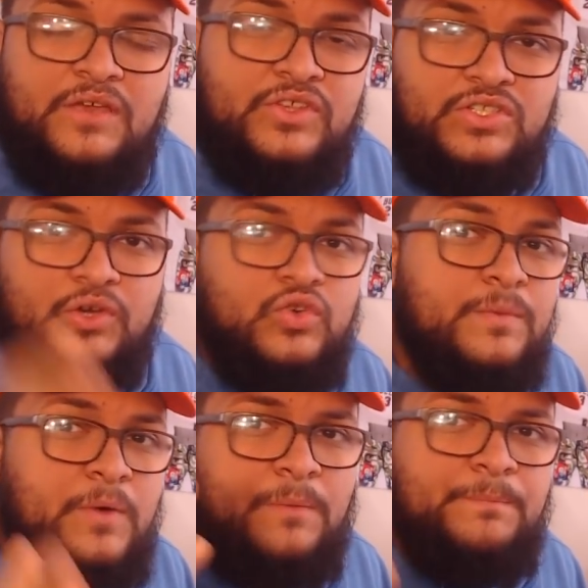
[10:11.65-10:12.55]
If there's a
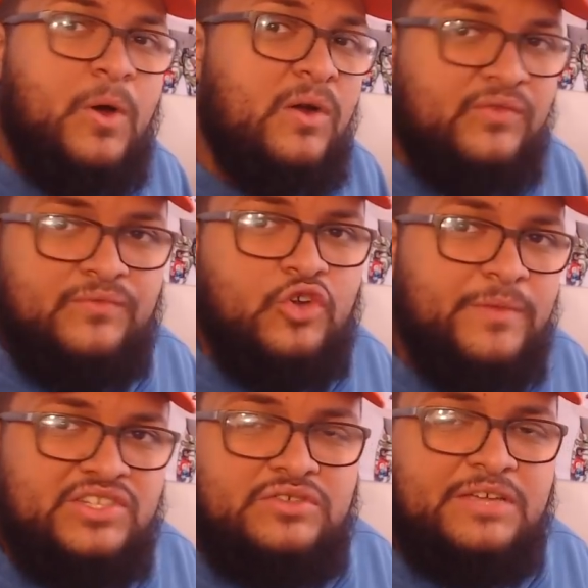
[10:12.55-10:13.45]
group apart from
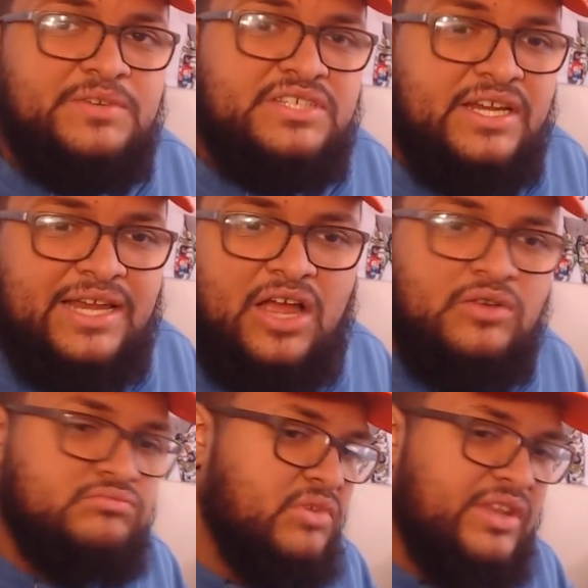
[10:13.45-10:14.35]
Romance you'd like me to check
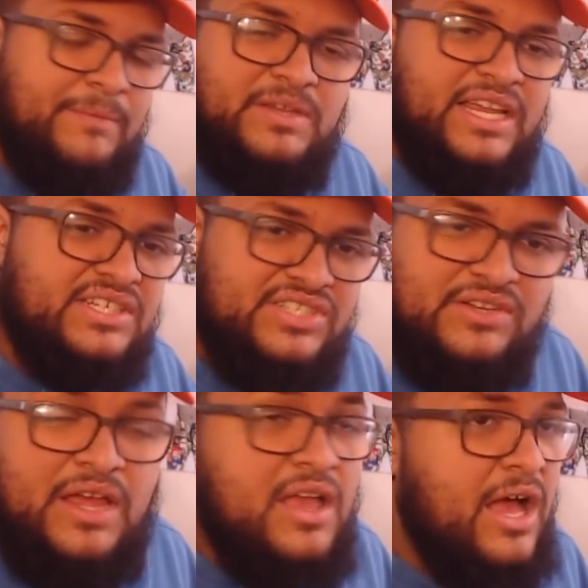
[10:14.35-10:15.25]
out, whether that be like G,
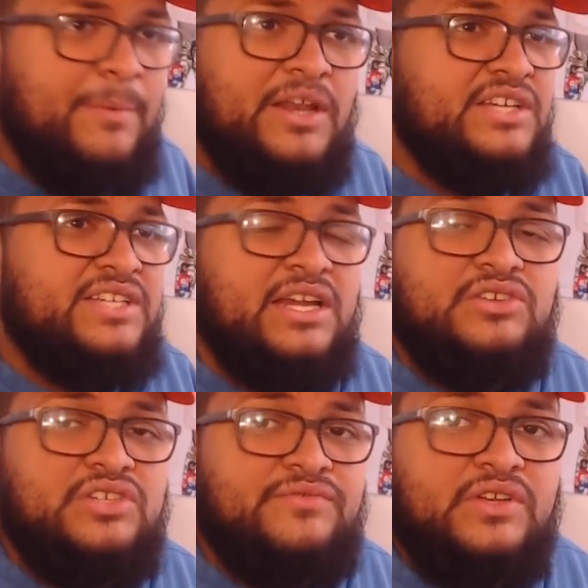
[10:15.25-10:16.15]
I'm probably going to check
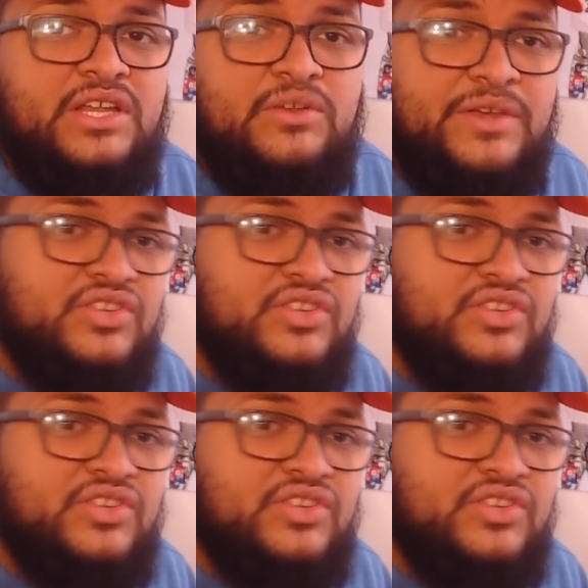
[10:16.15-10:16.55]
out G-Friend anyway.